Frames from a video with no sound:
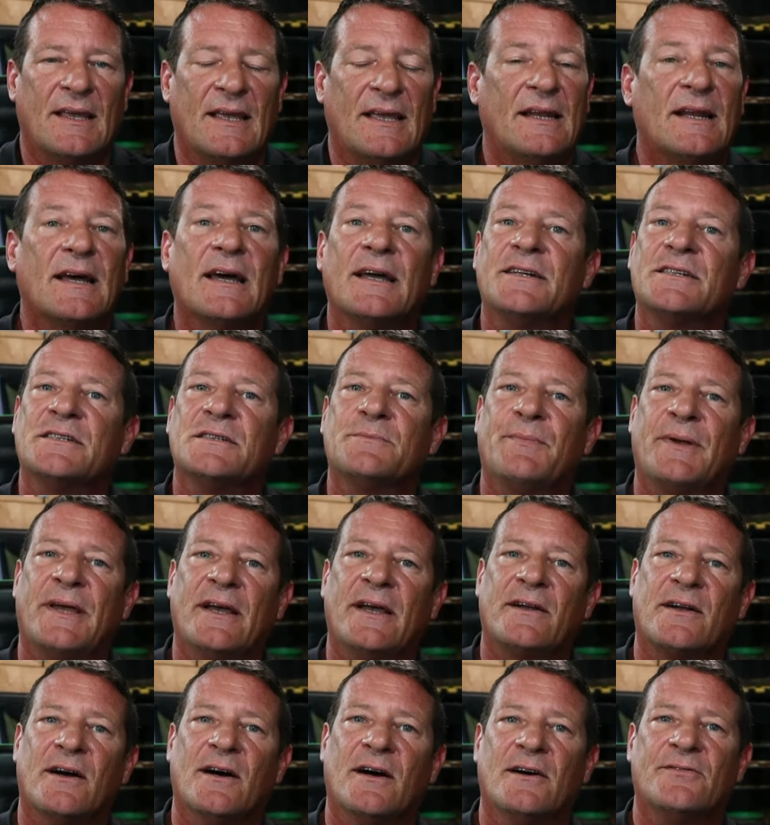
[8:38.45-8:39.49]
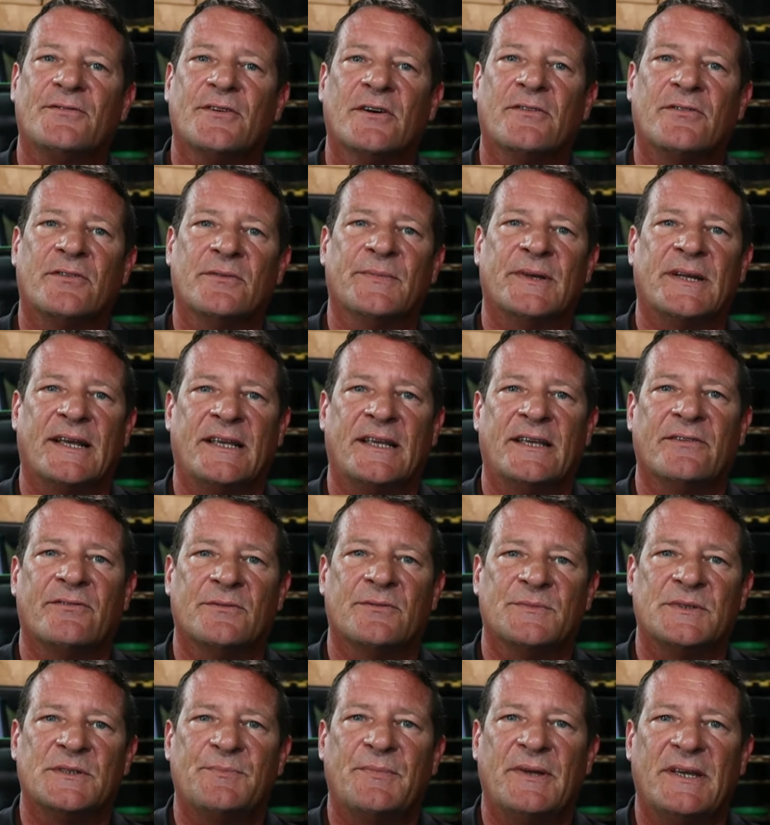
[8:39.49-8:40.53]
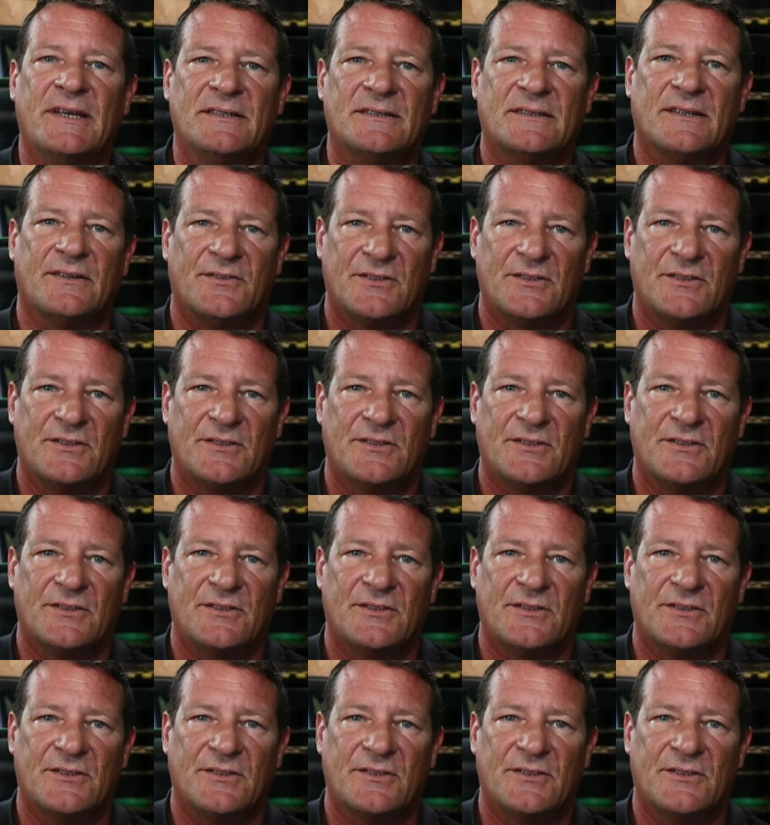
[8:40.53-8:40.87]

And I just back off of him and I give him space.